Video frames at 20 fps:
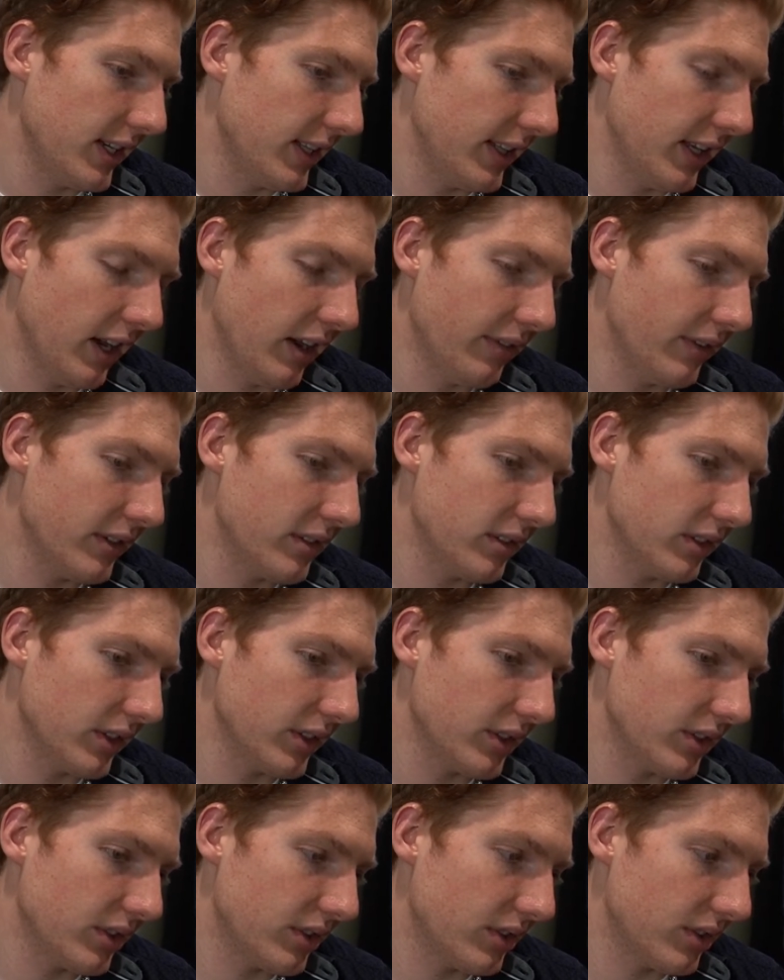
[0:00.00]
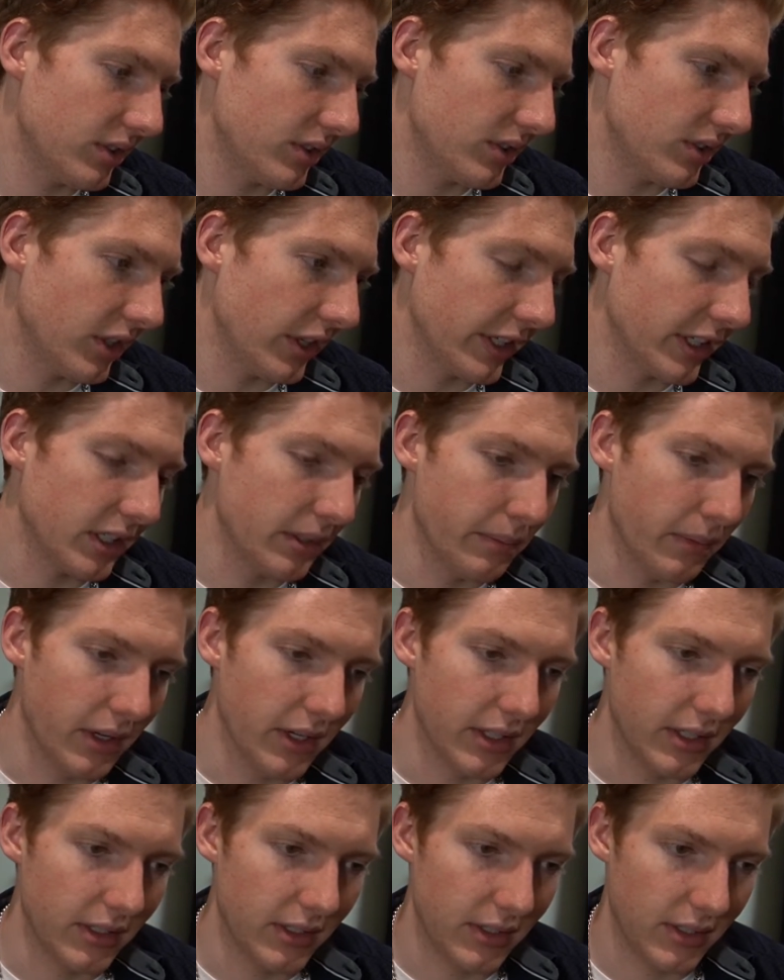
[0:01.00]
the offense looks stuck in the
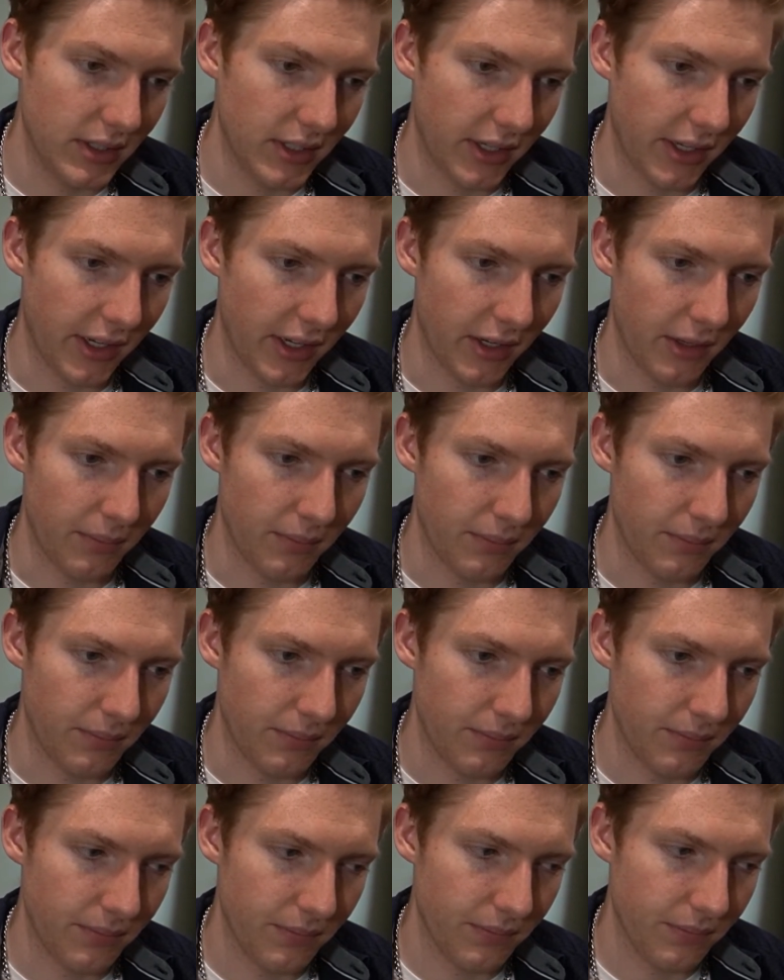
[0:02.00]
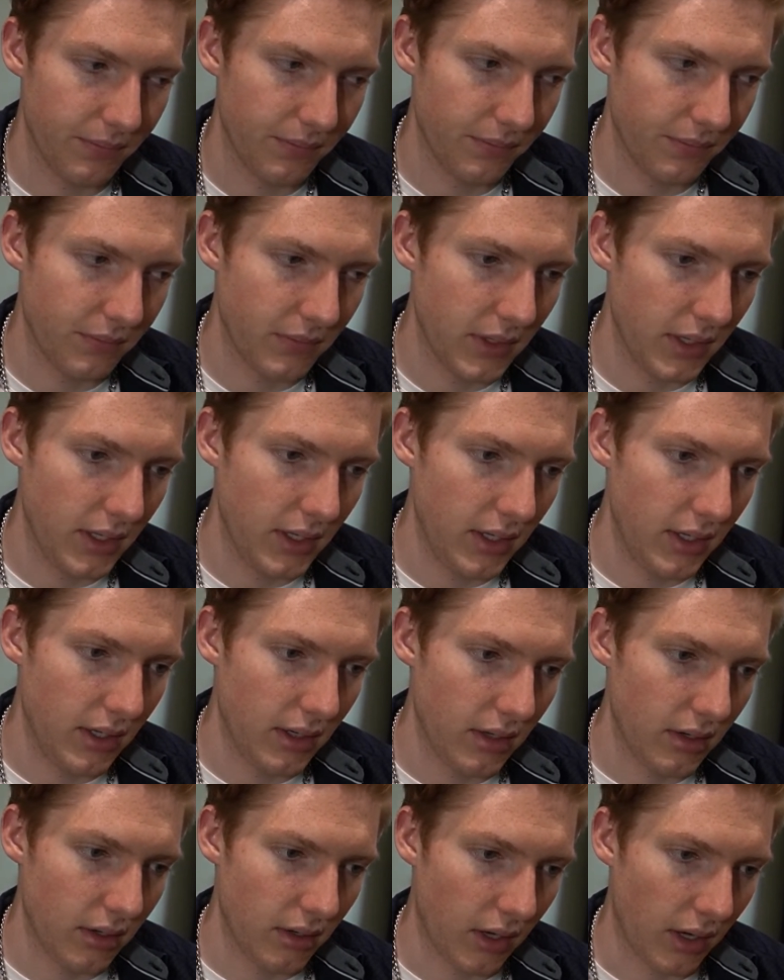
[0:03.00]
mud. I
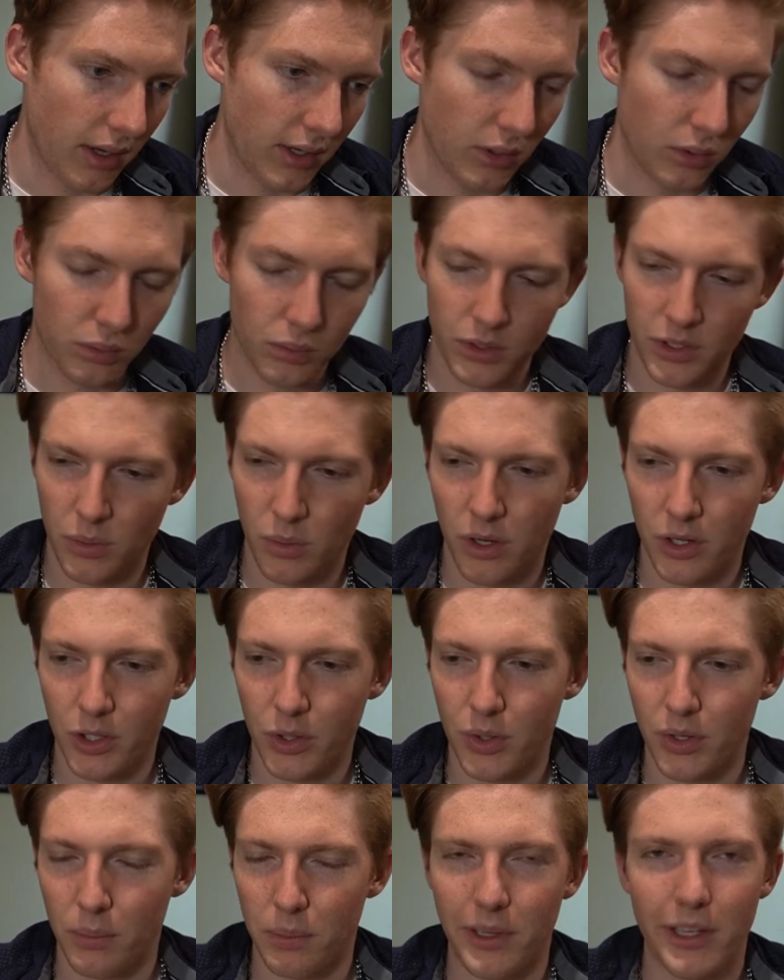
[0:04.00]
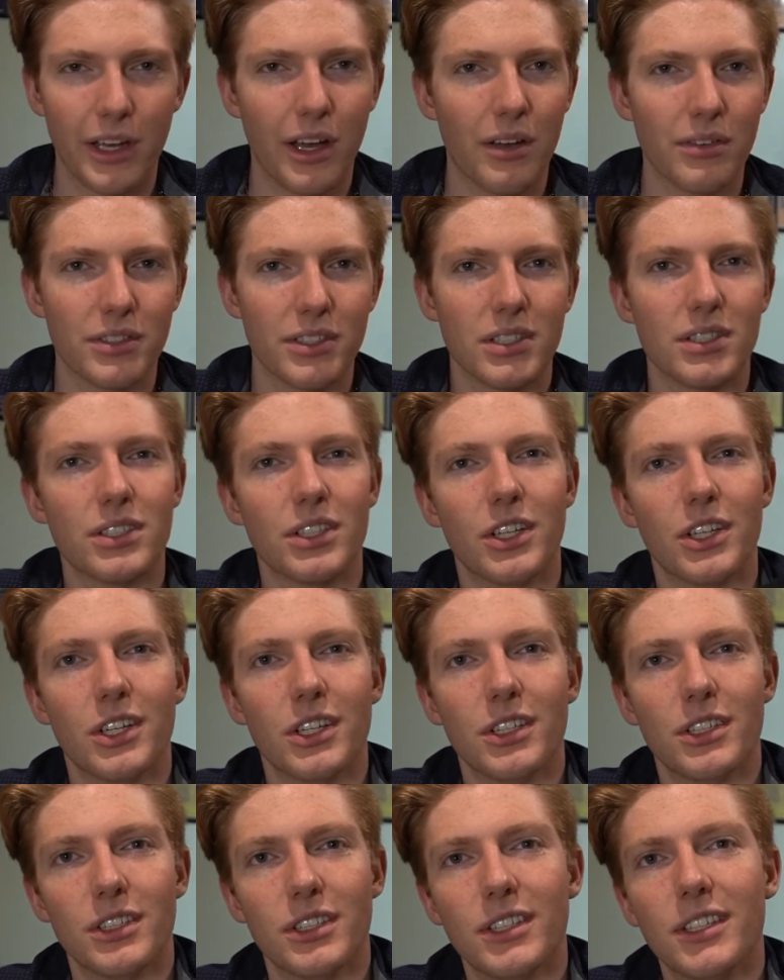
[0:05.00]
don't really want to go to the playoffs this
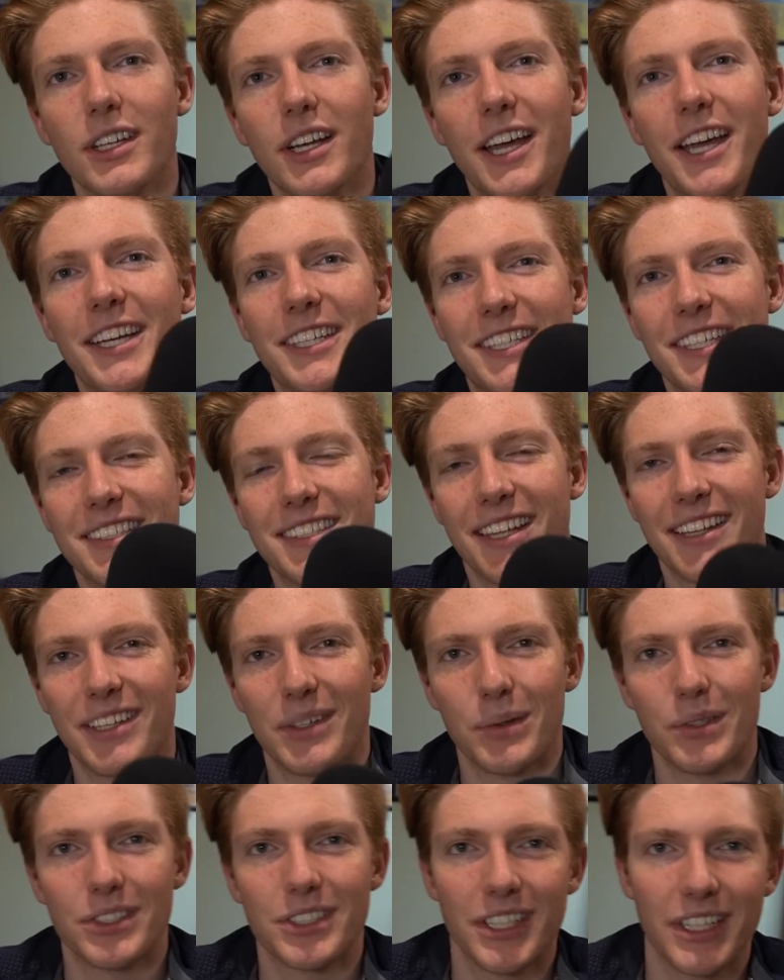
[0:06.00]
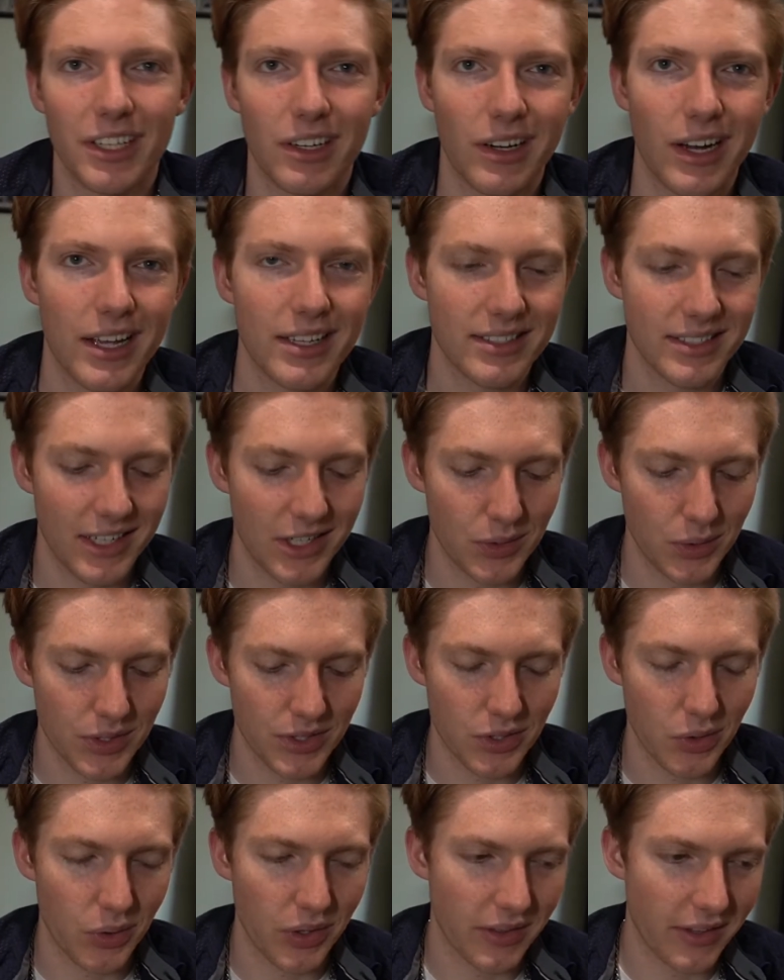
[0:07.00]
year because I think we're just going to get our asses handed to
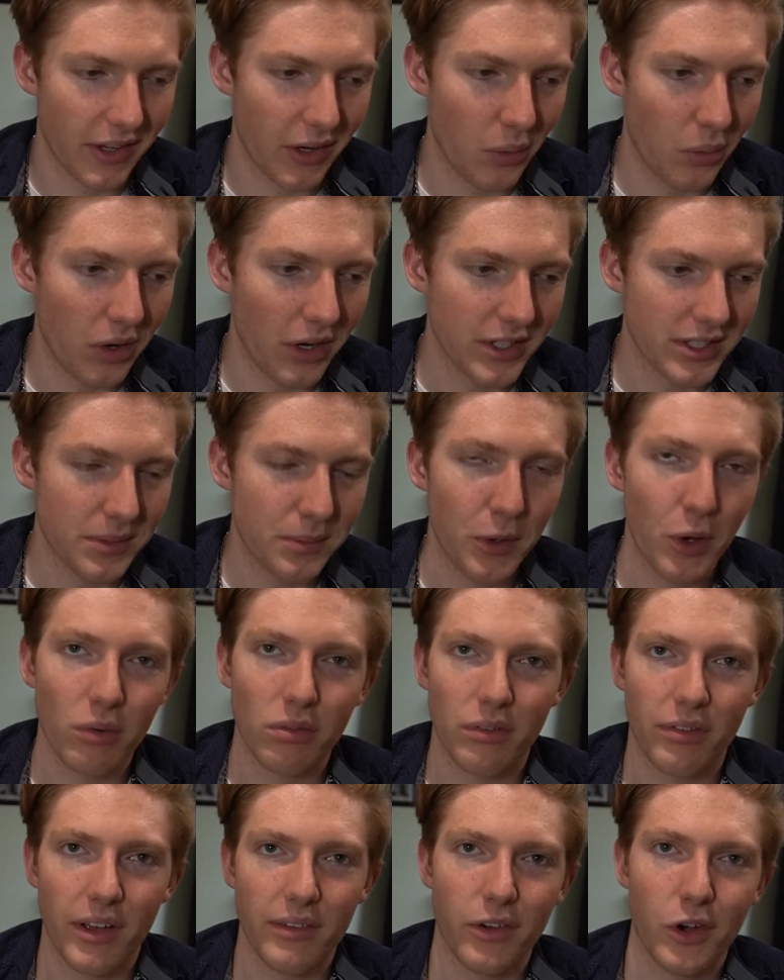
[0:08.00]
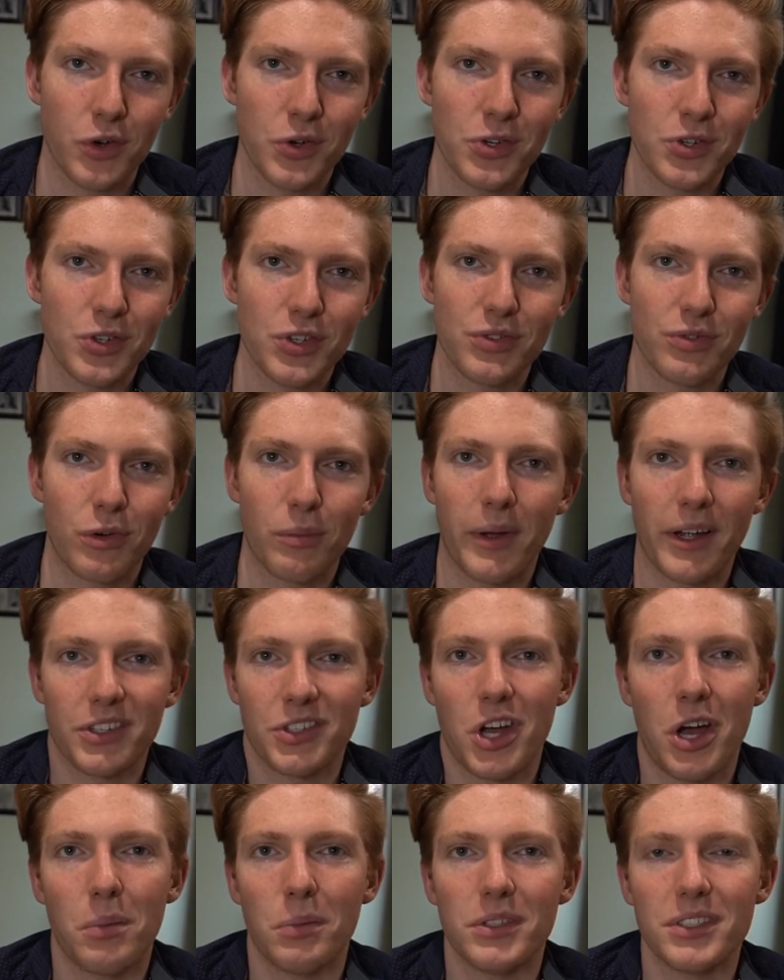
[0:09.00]
us. The only thing I want is to be over 500 just for Mike
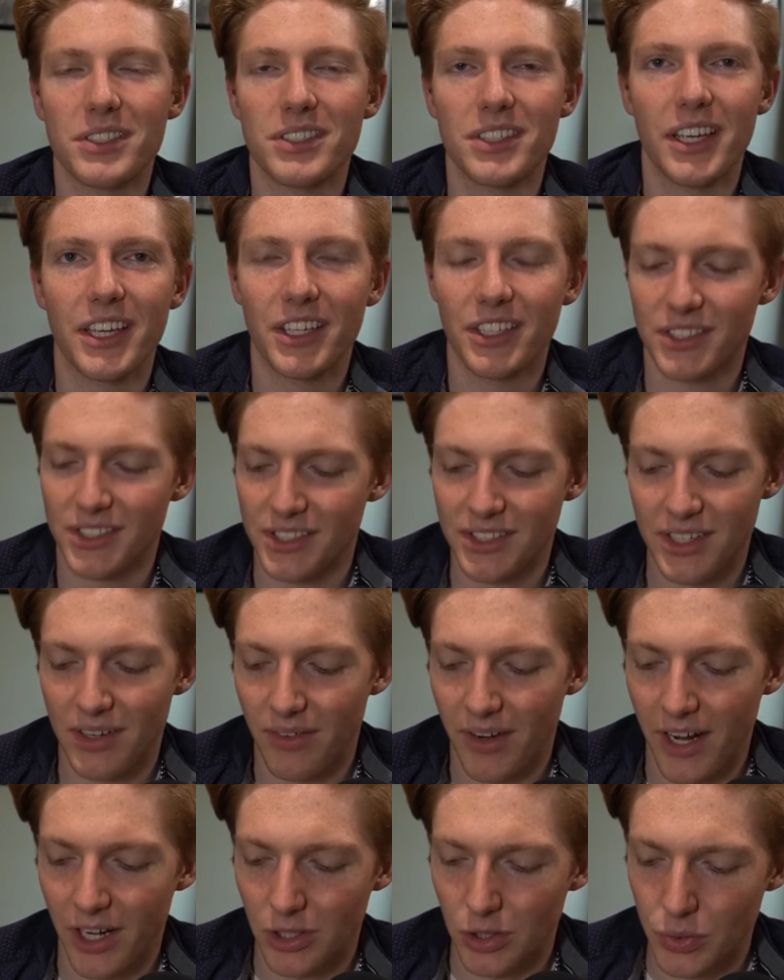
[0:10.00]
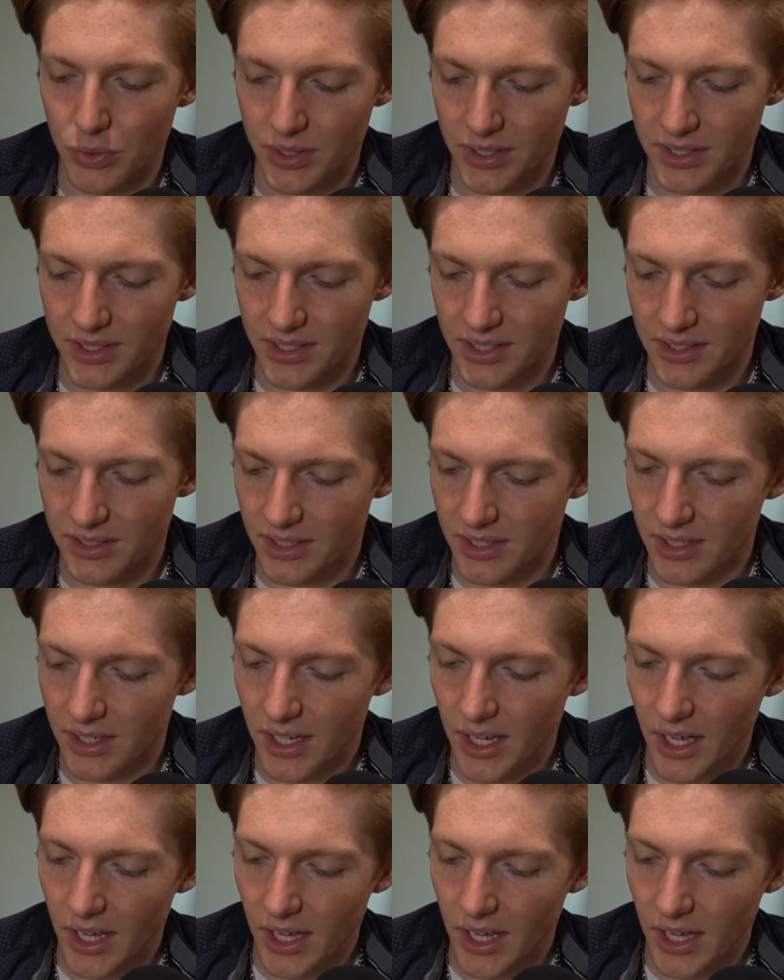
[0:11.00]
Tomlin's sake because he's never had a losing season.